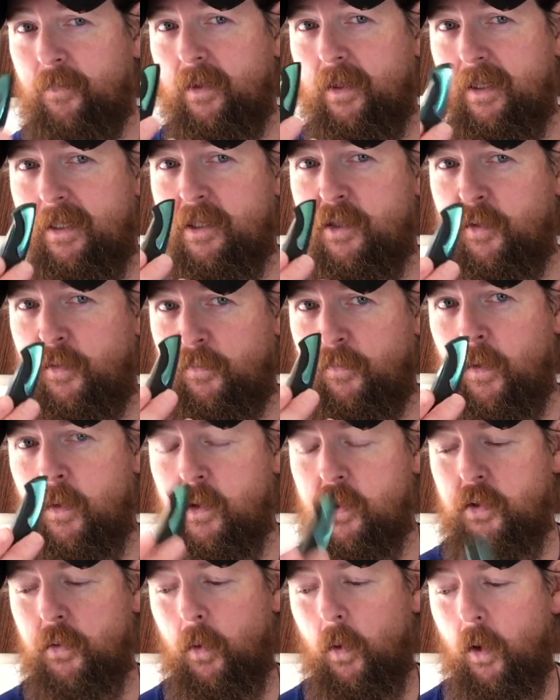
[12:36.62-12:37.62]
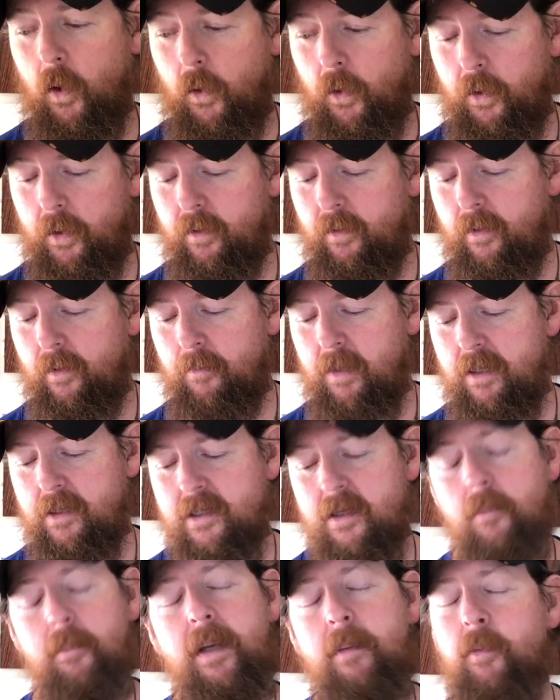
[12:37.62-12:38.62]
It's functional art. I mean,
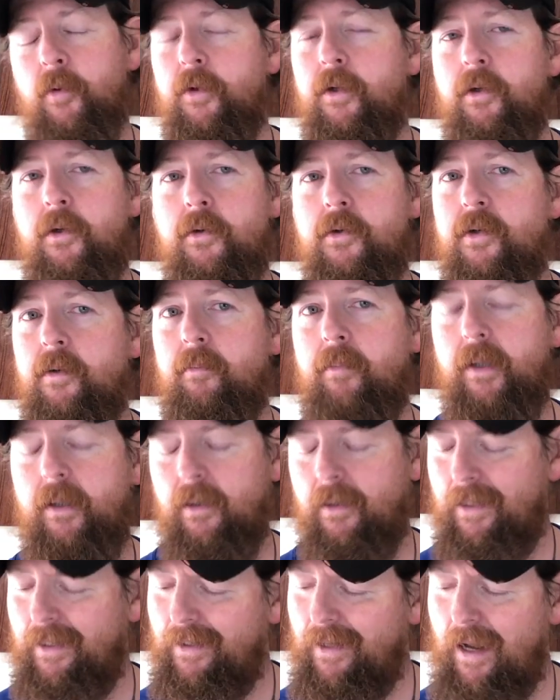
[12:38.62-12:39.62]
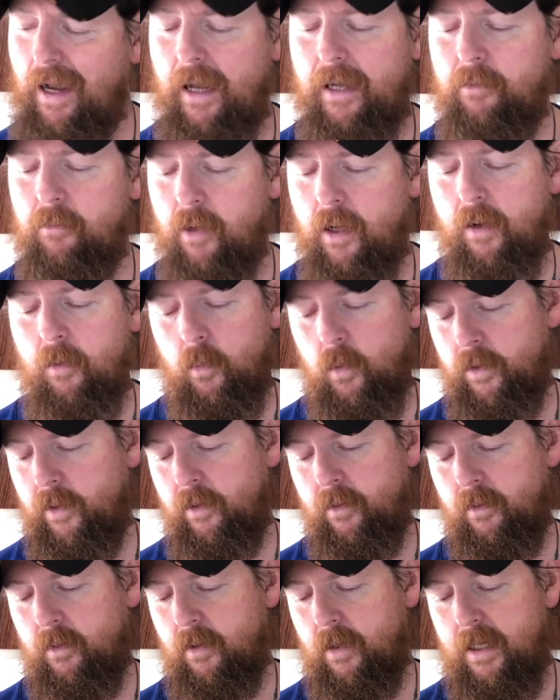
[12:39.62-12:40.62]
some people do use them, but like I, I
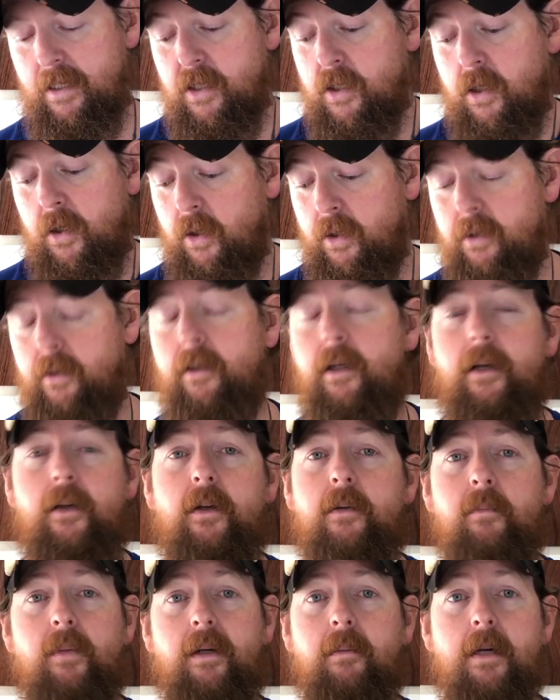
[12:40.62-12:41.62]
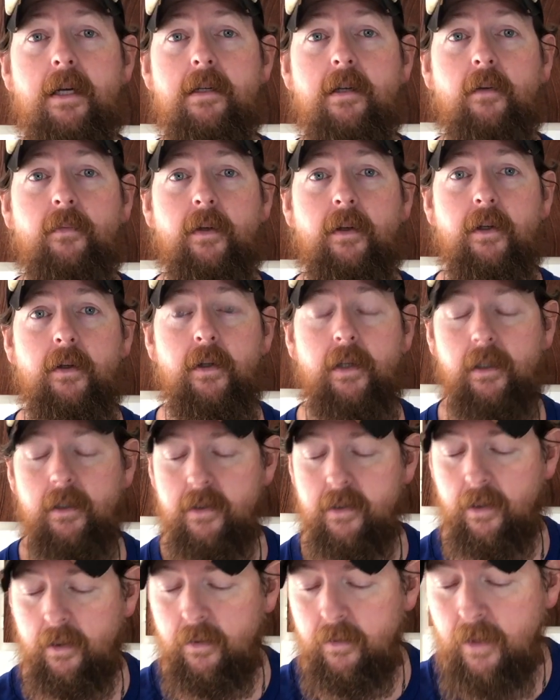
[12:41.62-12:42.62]
wouldn't. I just couldn't. I couldn't bring myself to do it,
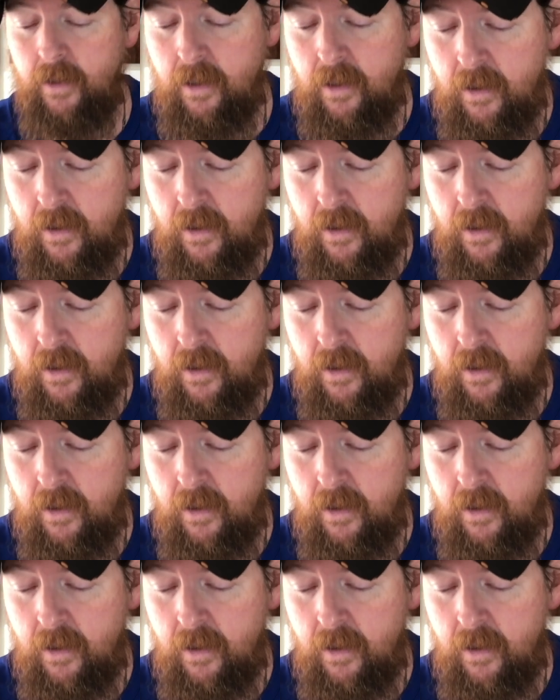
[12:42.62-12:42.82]
so.